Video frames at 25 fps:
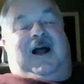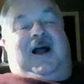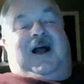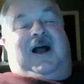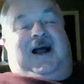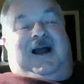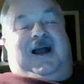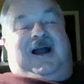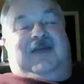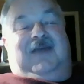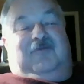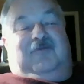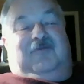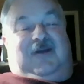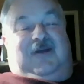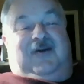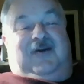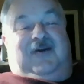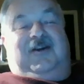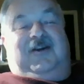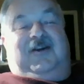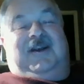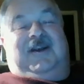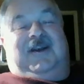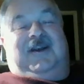I
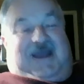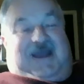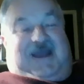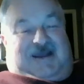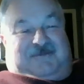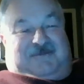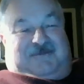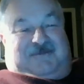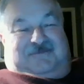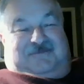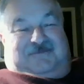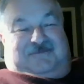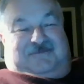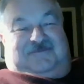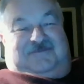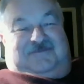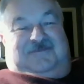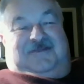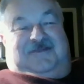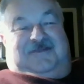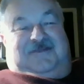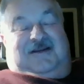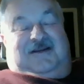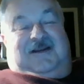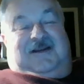wrote an app.
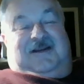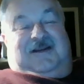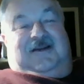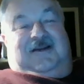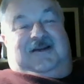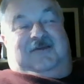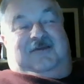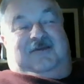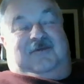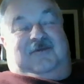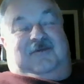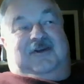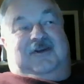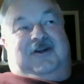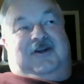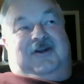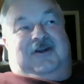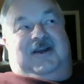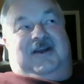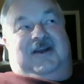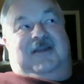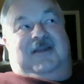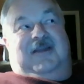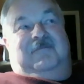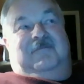We're
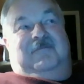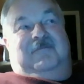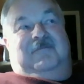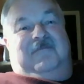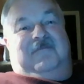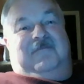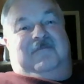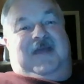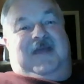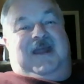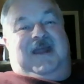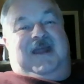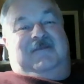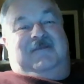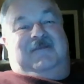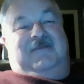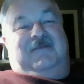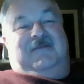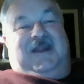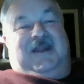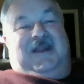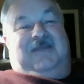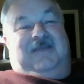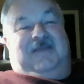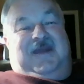talking many,
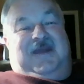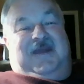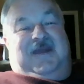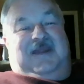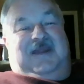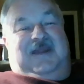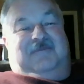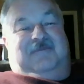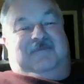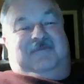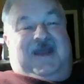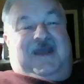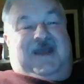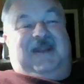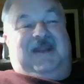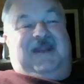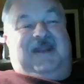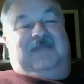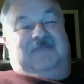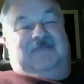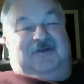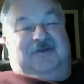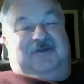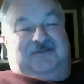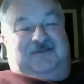many, many,
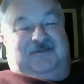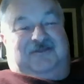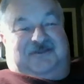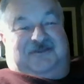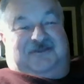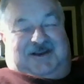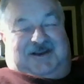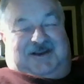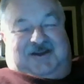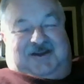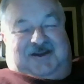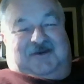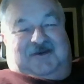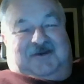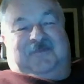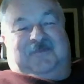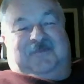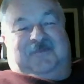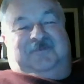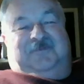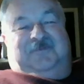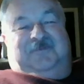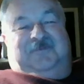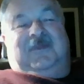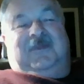many moons ago
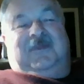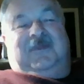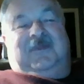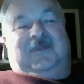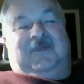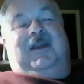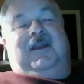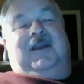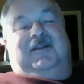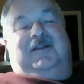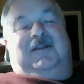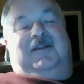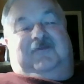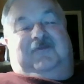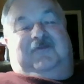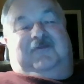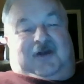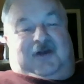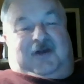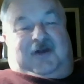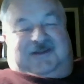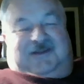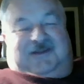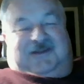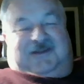
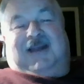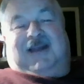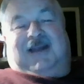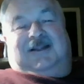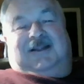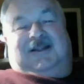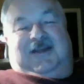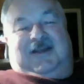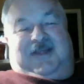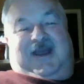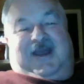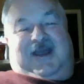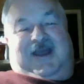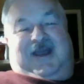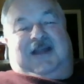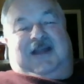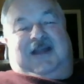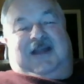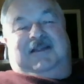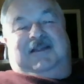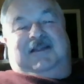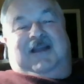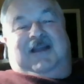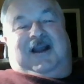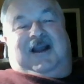for exactly
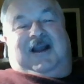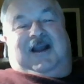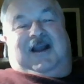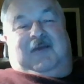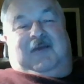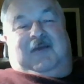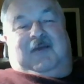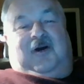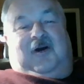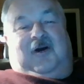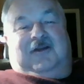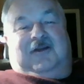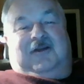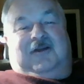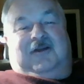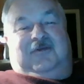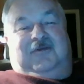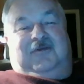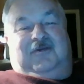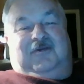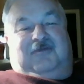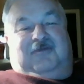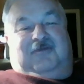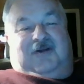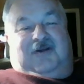that. I walked
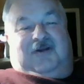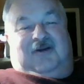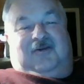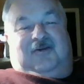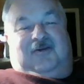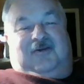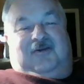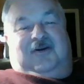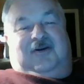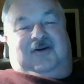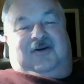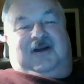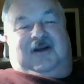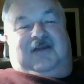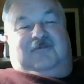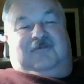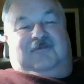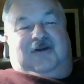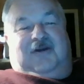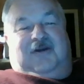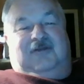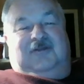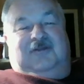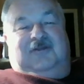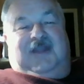through Kroger and
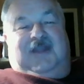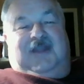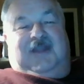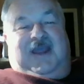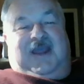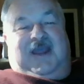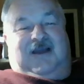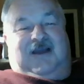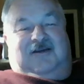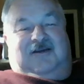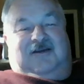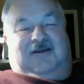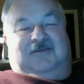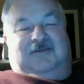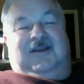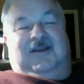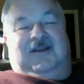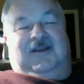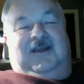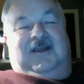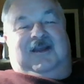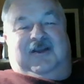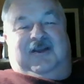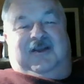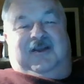wrote down
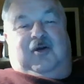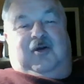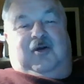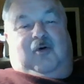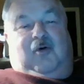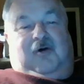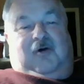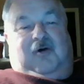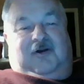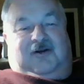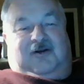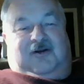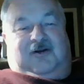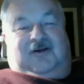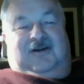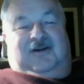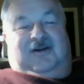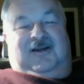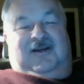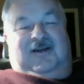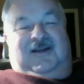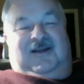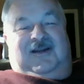the order